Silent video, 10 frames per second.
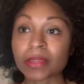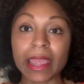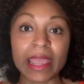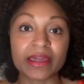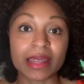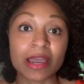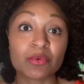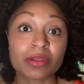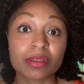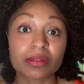and I
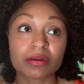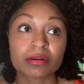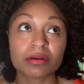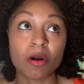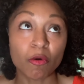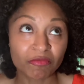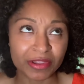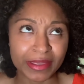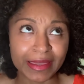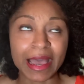will
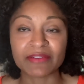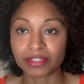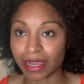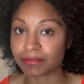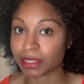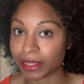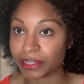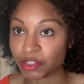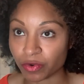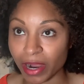hopefully have time to let
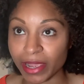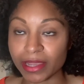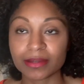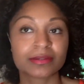it dry.